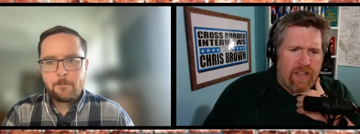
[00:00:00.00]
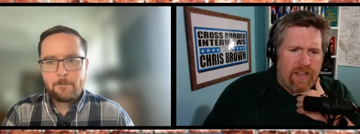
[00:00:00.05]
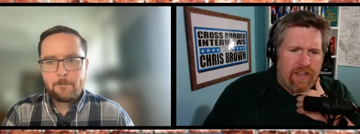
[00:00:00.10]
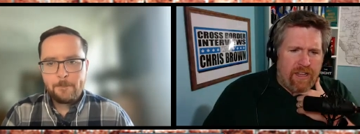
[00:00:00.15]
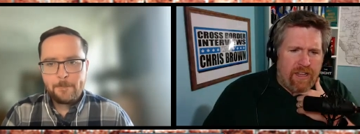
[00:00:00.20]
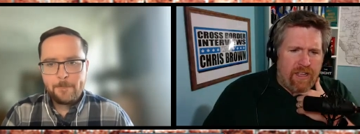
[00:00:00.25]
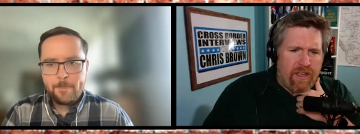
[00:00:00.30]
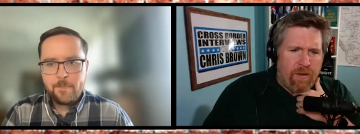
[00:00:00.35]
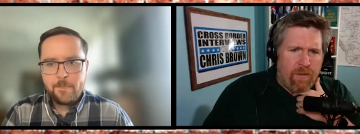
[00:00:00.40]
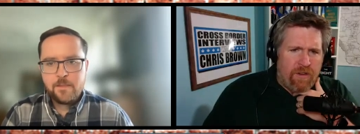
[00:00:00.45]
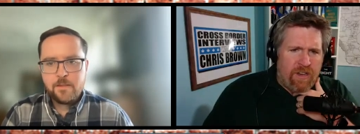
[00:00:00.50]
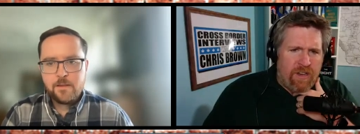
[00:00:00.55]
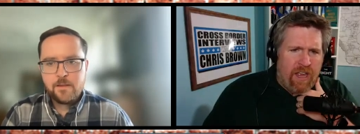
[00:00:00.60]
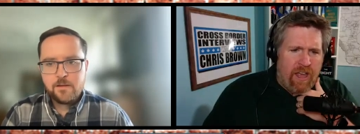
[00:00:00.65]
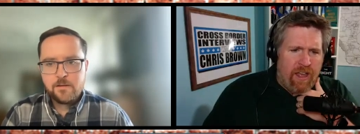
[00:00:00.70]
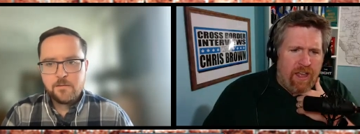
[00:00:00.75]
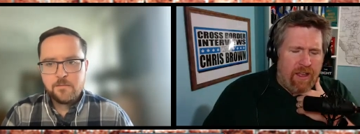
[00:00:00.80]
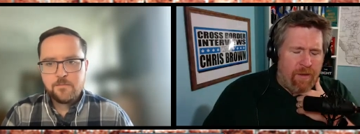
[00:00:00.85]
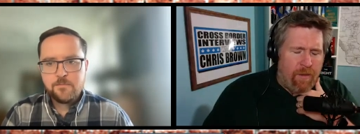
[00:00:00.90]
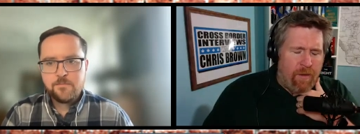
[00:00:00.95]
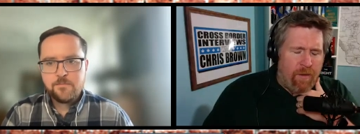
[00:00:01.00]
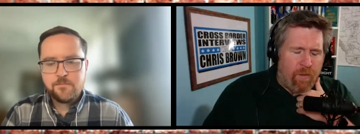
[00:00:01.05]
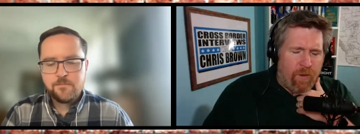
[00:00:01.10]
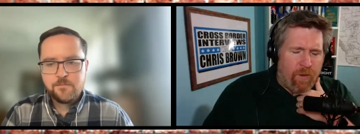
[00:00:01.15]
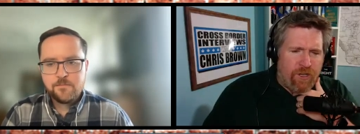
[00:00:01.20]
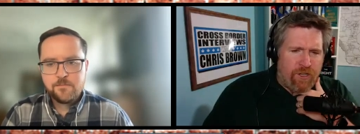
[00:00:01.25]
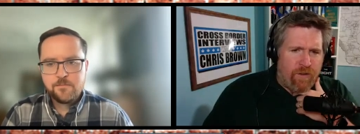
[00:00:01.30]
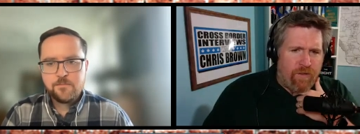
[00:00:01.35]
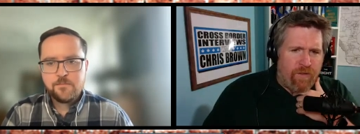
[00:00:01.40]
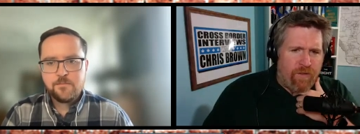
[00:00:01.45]
Speaker 1: like a uh,
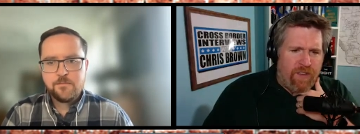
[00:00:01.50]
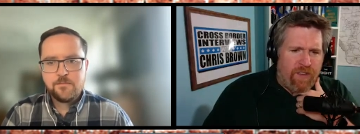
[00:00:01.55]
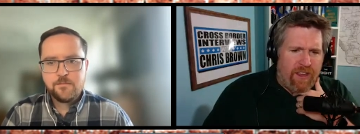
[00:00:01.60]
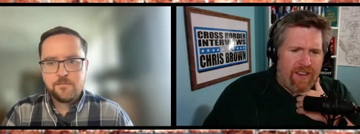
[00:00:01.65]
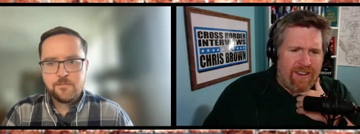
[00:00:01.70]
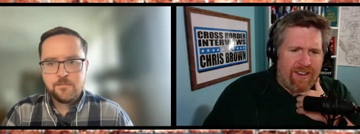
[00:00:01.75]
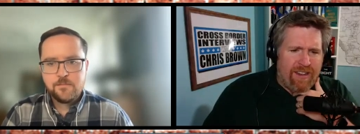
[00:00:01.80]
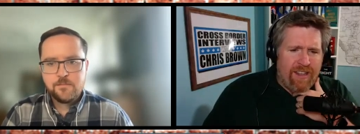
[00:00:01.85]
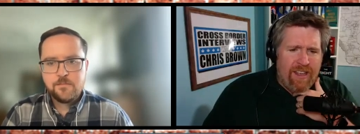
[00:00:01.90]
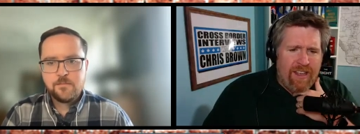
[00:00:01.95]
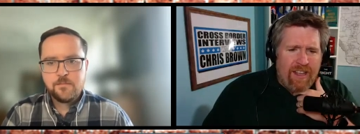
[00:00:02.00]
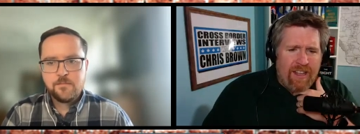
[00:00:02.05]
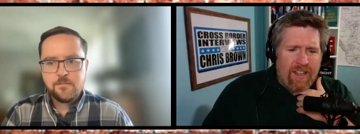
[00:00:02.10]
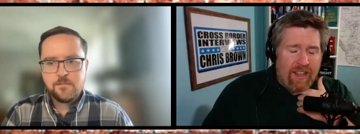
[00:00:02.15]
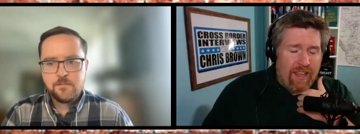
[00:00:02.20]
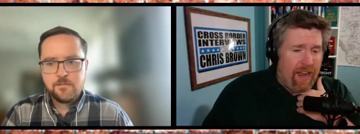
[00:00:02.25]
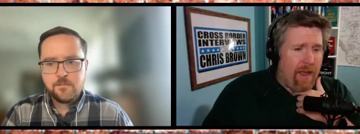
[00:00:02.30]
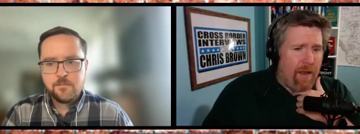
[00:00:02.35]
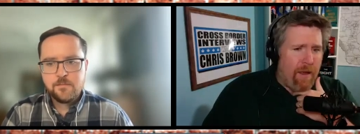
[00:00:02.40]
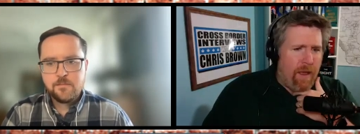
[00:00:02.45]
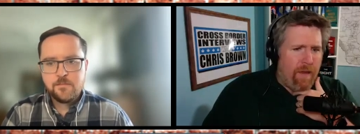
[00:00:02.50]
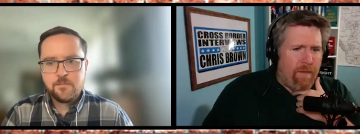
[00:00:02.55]
Richard Feehan? Like I,